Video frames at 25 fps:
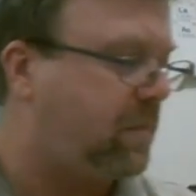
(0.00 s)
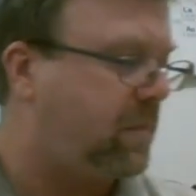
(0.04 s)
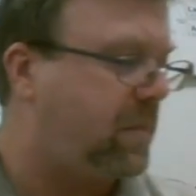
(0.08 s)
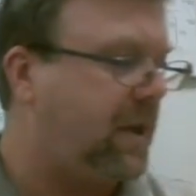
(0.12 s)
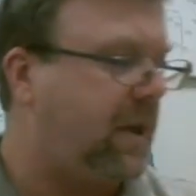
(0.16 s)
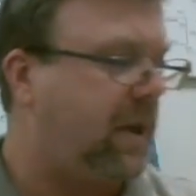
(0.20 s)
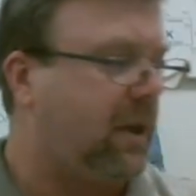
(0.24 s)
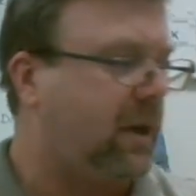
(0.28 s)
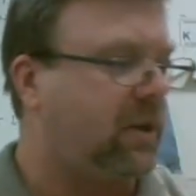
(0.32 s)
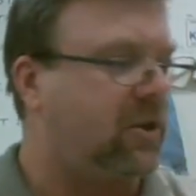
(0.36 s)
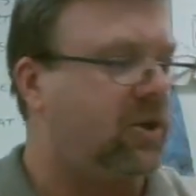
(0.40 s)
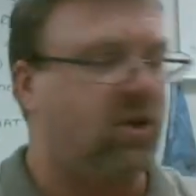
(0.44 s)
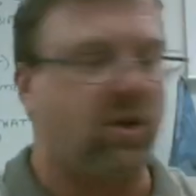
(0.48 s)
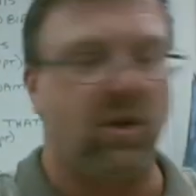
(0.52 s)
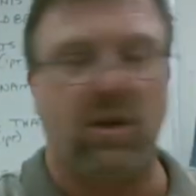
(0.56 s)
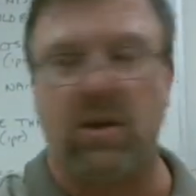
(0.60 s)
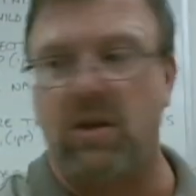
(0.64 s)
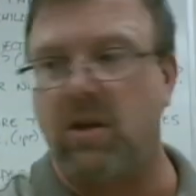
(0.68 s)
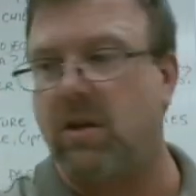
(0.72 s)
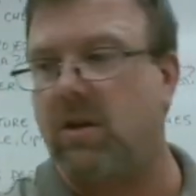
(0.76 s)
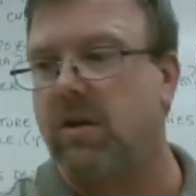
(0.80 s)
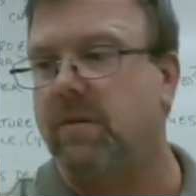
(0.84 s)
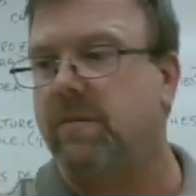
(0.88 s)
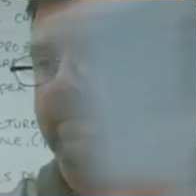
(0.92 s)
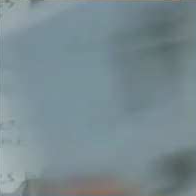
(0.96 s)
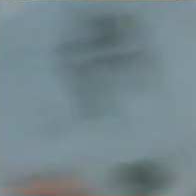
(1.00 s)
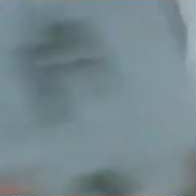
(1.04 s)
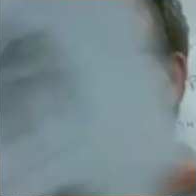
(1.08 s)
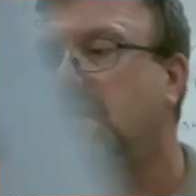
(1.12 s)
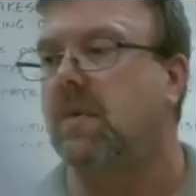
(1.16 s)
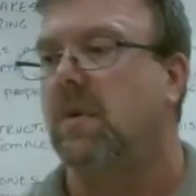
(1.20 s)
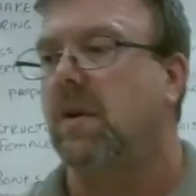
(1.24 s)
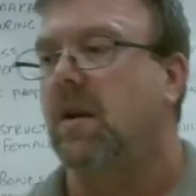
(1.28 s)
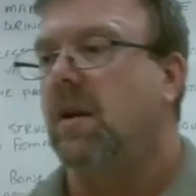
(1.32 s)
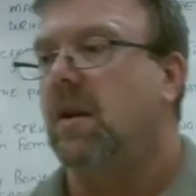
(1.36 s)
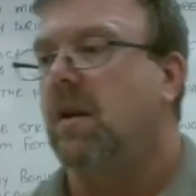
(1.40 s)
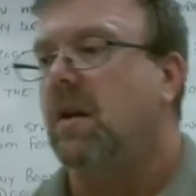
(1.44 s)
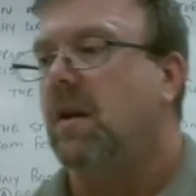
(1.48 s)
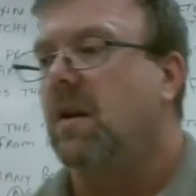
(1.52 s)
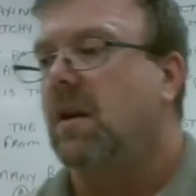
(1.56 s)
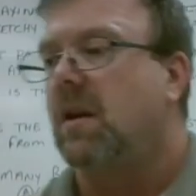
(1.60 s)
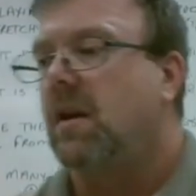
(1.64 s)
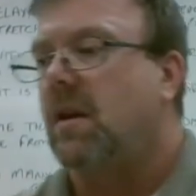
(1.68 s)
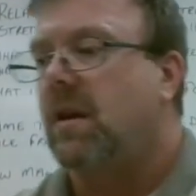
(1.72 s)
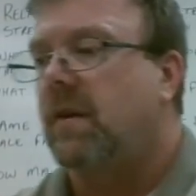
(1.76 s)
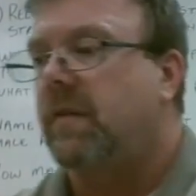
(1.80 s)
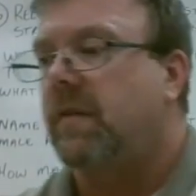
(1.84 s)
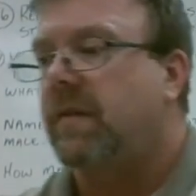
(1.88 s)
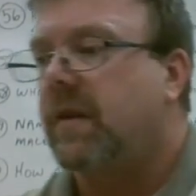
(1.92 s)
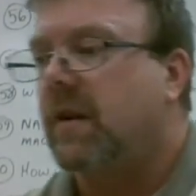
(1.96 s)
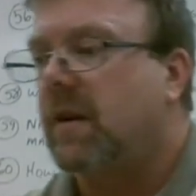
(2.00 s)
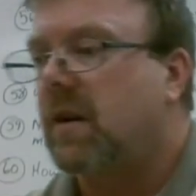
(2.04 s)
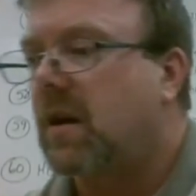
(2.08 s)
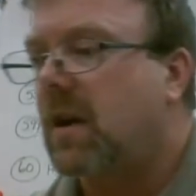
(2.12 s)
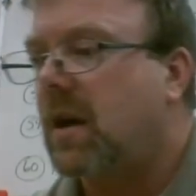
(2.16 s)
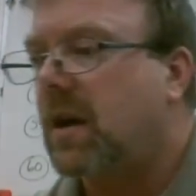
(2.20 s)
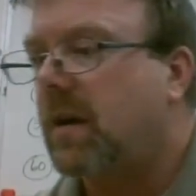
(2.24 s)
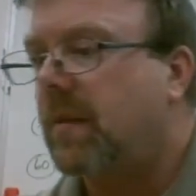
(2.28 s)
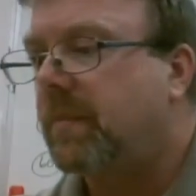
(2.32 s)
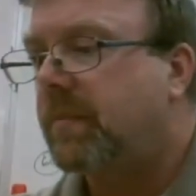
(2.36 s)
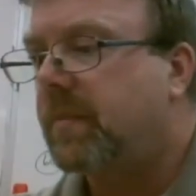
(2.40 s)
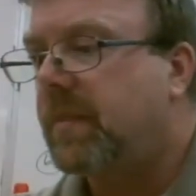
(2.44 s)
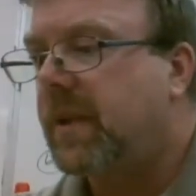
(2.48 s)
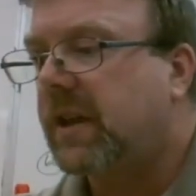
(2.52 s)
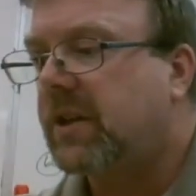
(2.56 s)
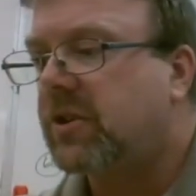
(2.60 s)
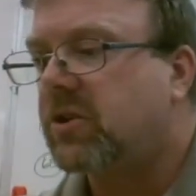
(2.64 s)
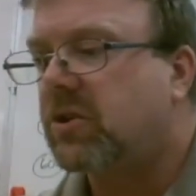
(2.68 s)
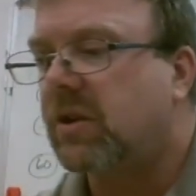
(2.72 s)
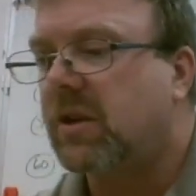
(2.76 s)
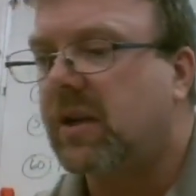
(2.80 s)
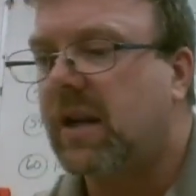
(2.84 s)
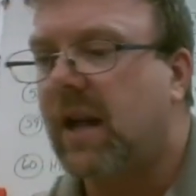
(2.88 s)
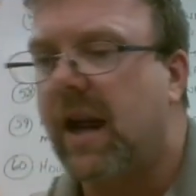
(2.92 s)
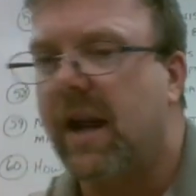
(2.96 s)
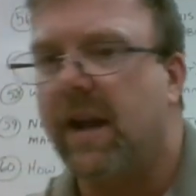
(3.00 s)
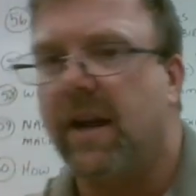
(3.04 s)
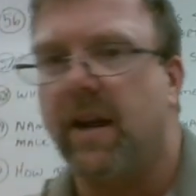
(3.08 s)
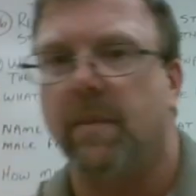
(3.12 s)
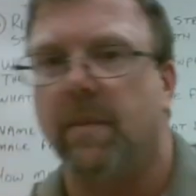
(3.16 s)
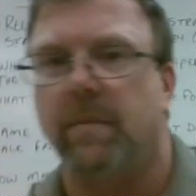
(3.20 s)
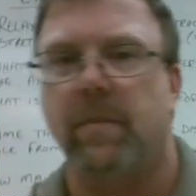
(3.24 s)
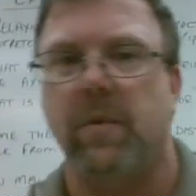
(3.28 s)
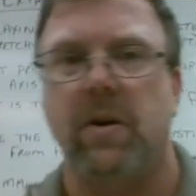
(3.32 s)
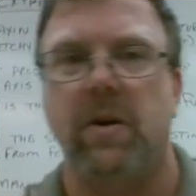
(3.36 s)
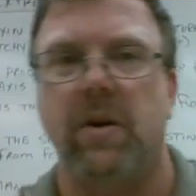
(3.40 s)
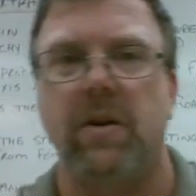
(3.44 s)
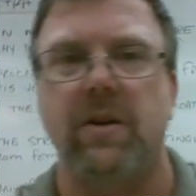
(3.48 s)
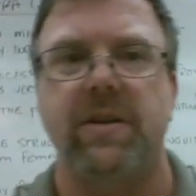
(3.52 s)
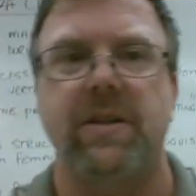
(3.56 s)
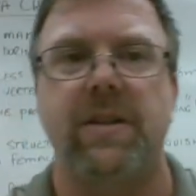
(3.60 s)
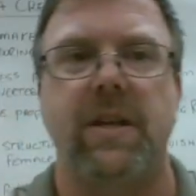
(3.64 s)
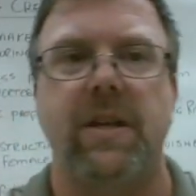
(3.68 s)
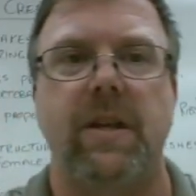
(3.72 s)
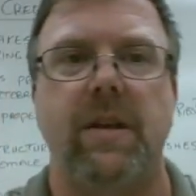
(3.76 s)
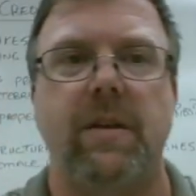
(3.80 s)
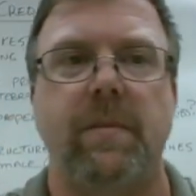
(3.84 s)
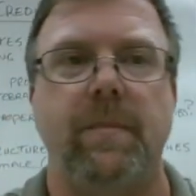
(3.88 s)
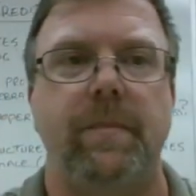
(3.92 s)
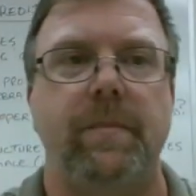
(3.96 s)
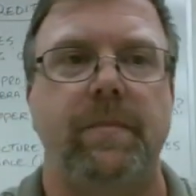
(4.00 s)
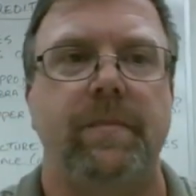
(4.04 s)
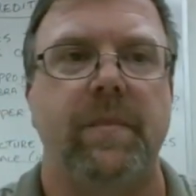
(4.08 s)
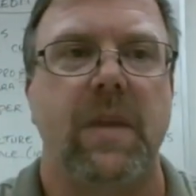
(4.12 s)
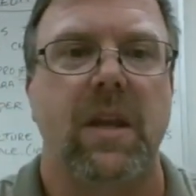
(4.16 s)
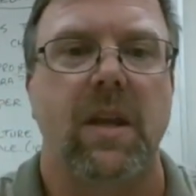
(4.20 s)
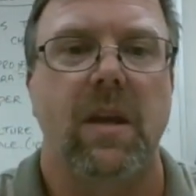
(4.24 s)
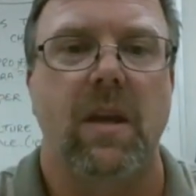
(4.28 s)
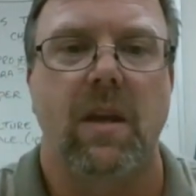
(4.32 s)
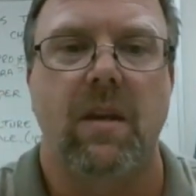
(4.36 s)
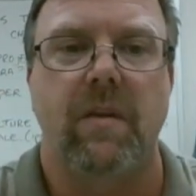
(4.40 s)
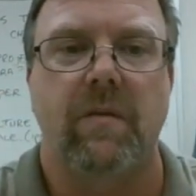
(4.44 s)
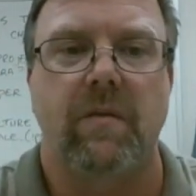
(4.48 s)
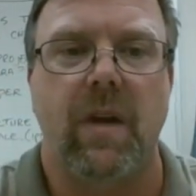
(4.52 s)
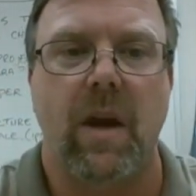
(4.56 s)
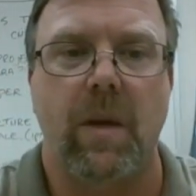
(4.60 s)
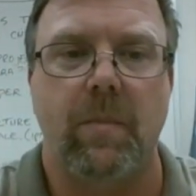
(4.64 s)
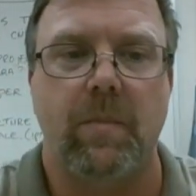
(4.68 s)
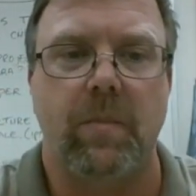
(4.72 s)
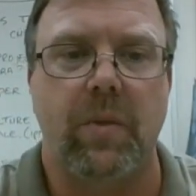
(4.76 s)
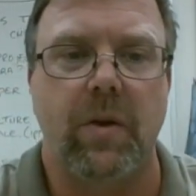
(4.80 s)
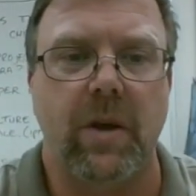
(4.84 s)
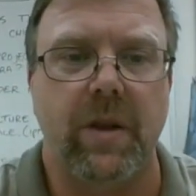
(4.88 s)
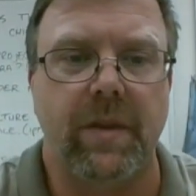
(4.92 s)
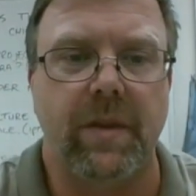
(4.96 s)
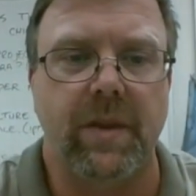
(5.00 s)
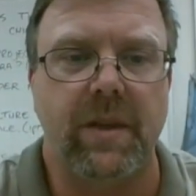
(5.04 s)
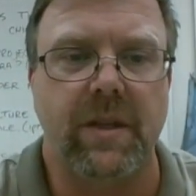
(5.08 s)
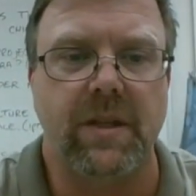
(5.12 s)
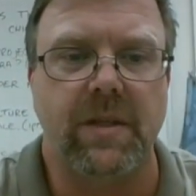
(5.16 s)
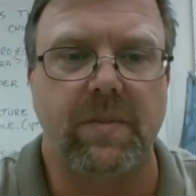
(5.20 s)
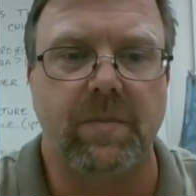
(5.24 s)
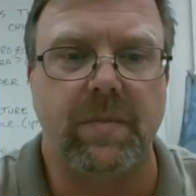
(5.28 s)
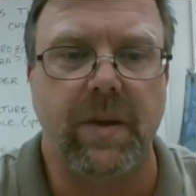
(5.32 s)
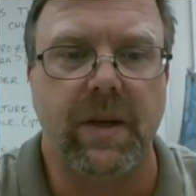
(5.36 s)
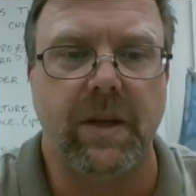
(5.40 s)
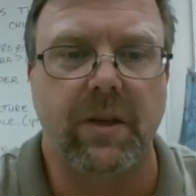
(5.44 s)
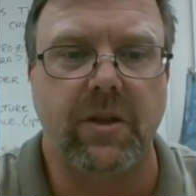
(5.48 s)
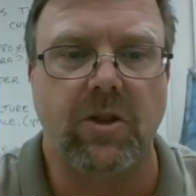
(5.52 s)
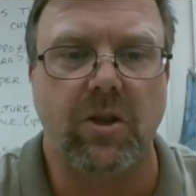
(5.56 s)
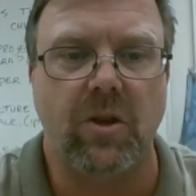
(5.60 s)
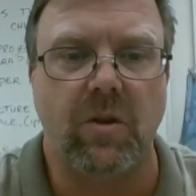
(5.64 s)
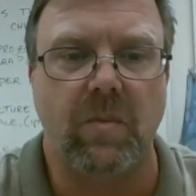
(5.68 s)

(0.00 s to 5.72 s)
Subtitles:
picture, if you're a picture kind of person, if I put this picture